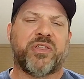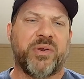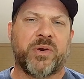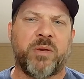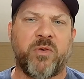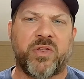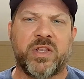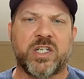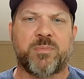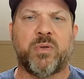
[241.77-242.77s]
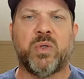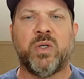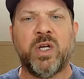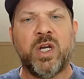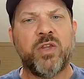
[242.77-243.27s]
ETHERUEM within this
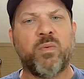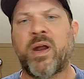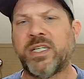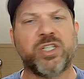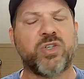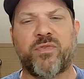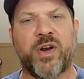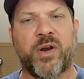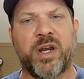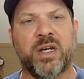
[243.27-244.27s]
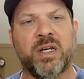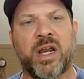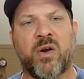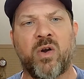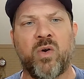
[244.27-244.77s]
pool. The ranges are very
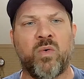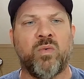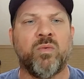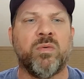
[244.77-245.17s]
narrow